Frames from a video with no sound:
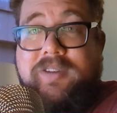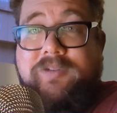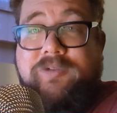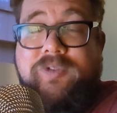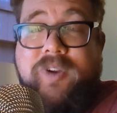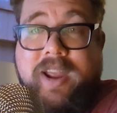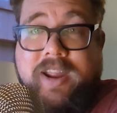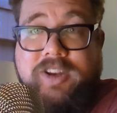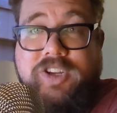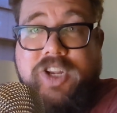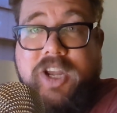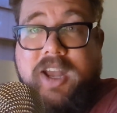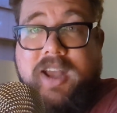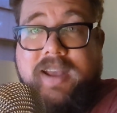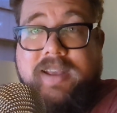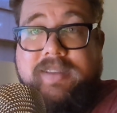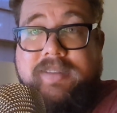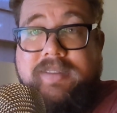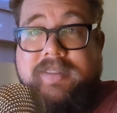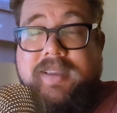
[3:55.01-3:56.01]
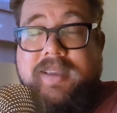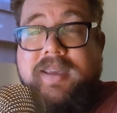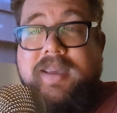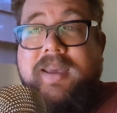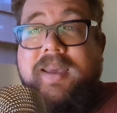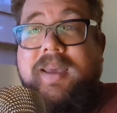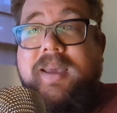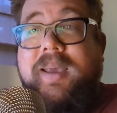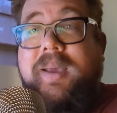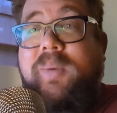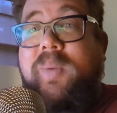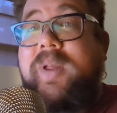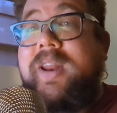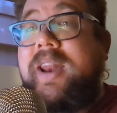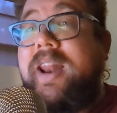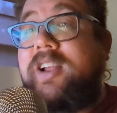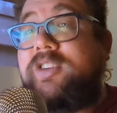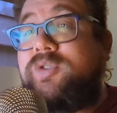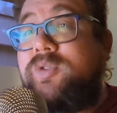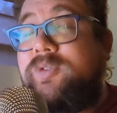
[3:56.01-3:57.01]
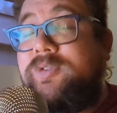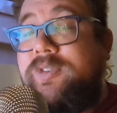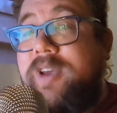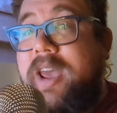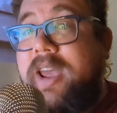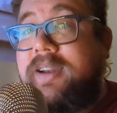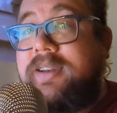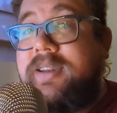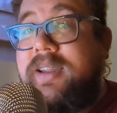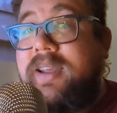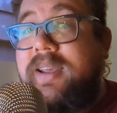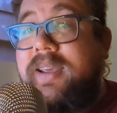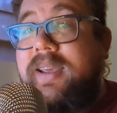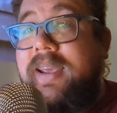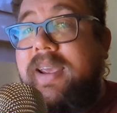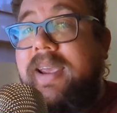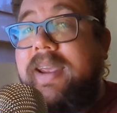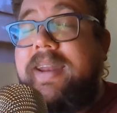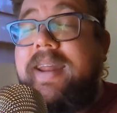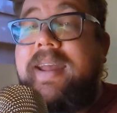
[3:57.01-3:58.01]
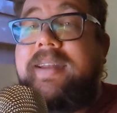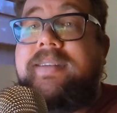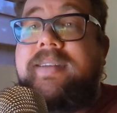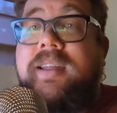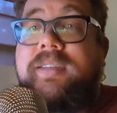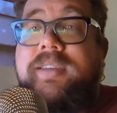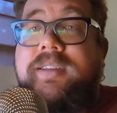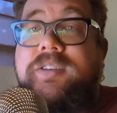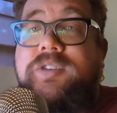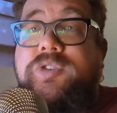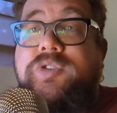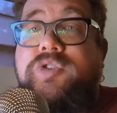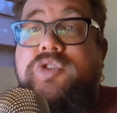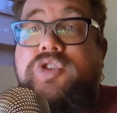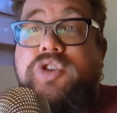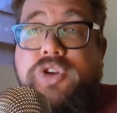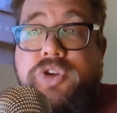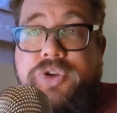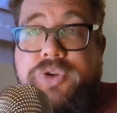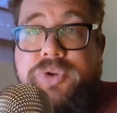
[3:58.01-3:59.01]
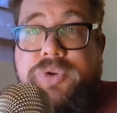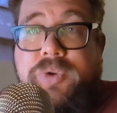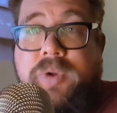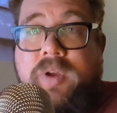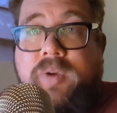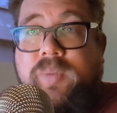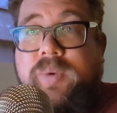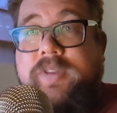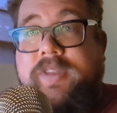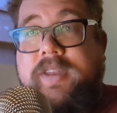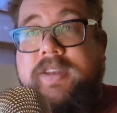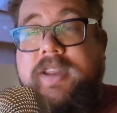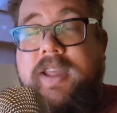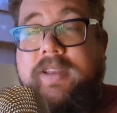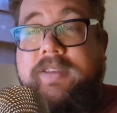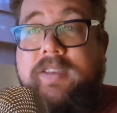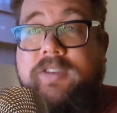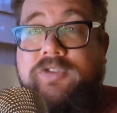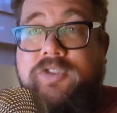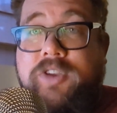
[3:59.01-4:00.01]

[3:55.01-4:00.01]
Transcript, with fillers: franchise, when in actual fact, it had nothing to do with the Texas